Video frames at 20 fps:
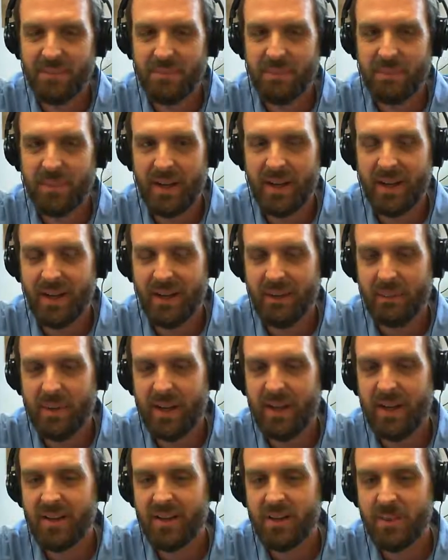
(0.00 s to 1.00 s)

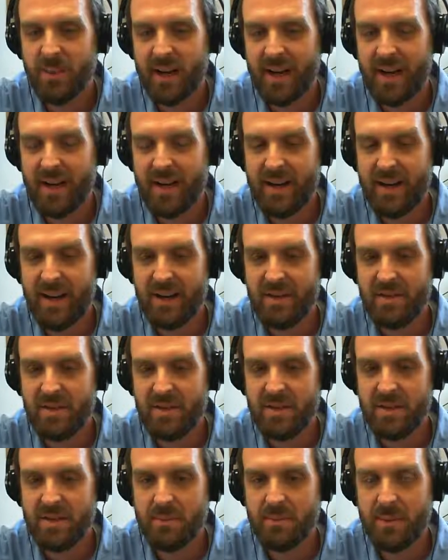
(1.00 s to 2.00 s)
making too many
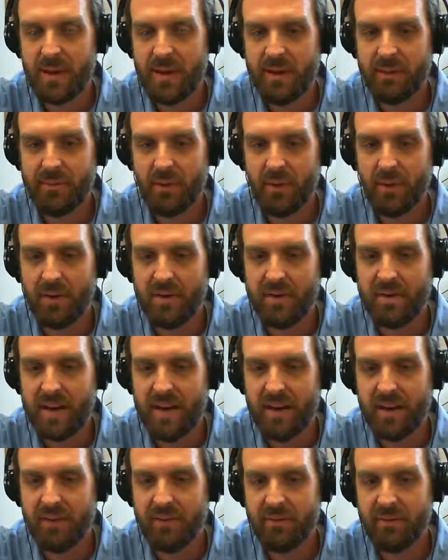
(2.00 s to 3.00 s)
analogies and metaphors
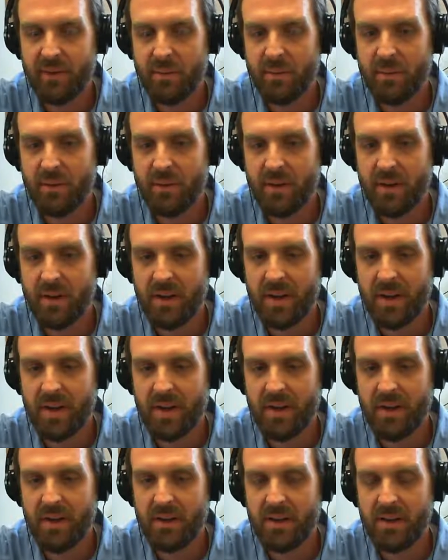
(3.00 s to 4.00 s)
out of the book.
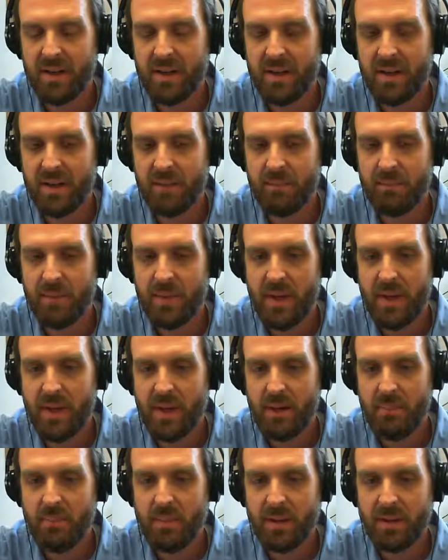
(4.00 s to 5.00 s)
And
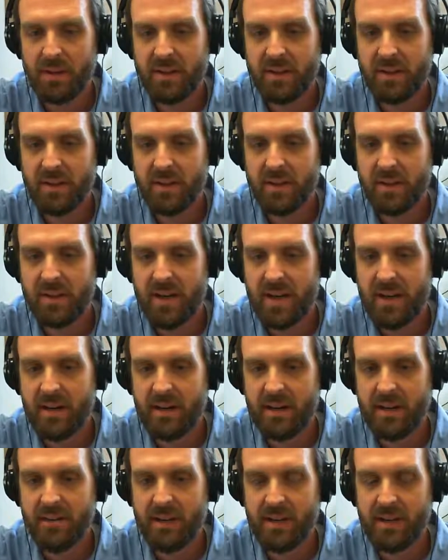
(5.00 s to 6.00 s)
but the
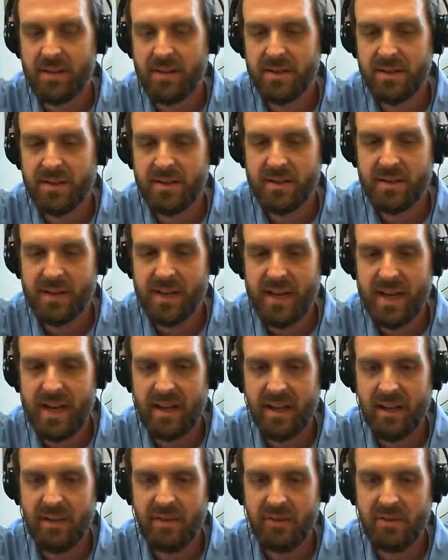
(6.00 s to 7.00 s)
title of it is The
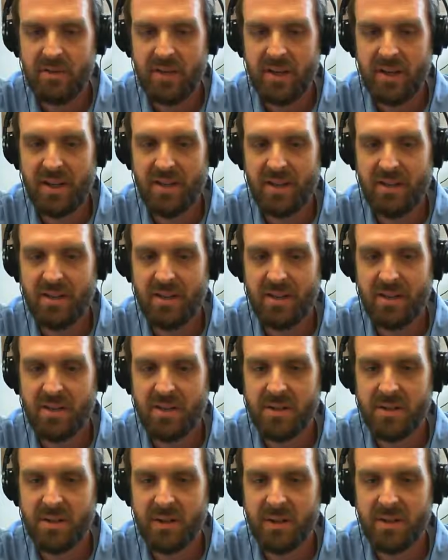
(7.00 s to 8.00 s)
Society of Genes, and
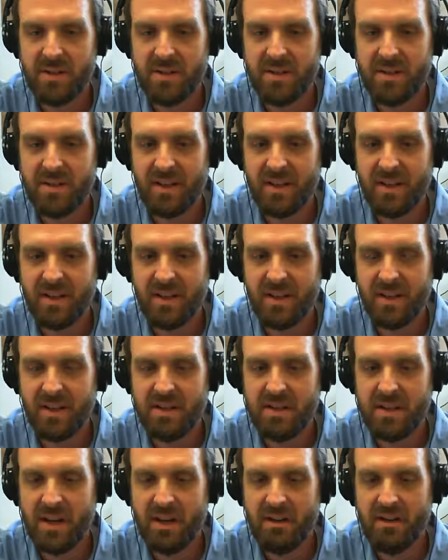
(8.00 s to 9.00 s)
so it's
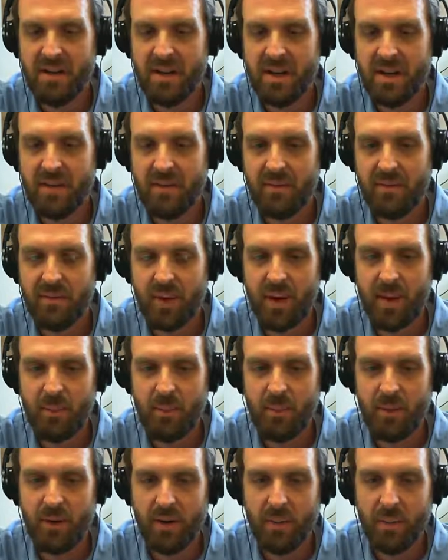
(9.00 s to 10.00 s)
already a
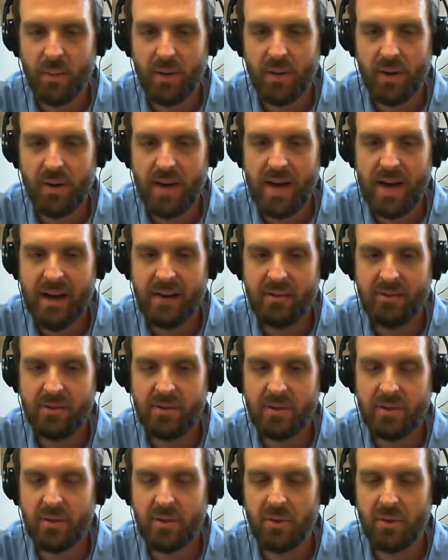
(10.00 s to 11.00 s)
framework where you have
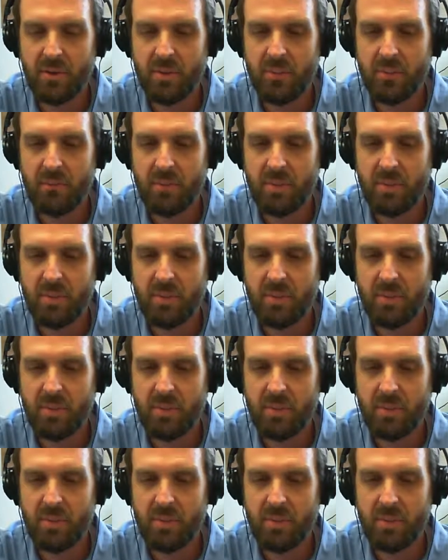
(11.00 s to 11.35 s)
to